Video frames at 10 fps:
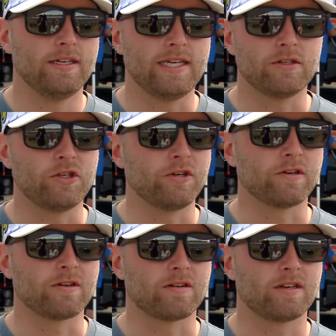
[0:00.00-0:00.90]
Dale
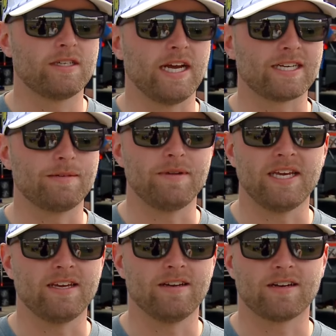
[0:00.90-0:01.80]
Junior texted
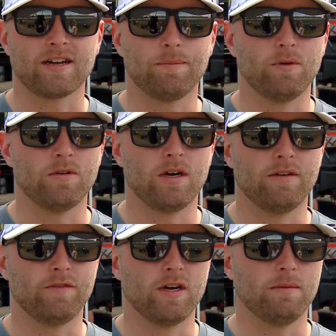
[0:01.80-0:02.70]
me a couple
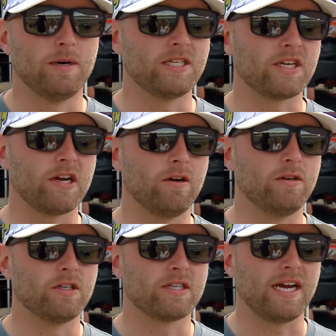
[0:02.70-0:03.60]
of uh, months ago
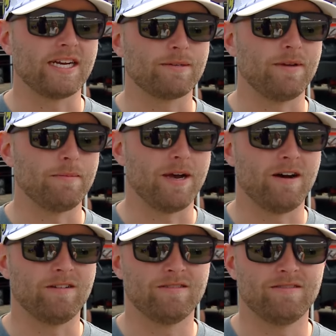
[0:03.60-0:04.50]
and just asked me
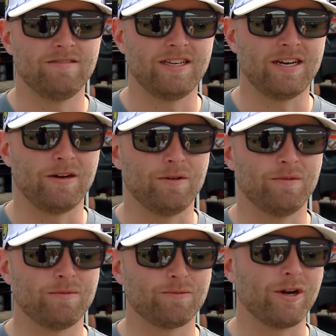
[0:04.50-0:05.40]
about, you
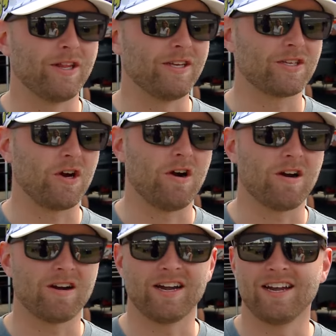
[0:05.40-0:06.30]
know, running this
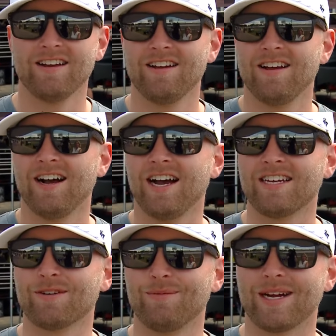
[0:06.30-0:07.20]
car, and I
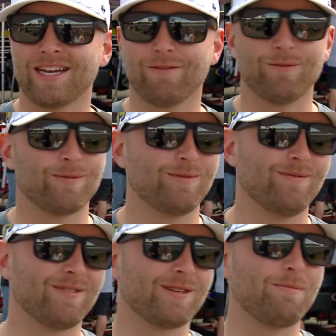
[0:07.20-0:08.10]
told him I give him
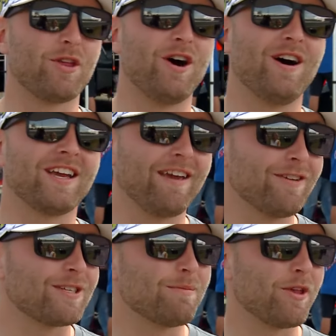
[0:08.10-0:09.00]
some thought, give it some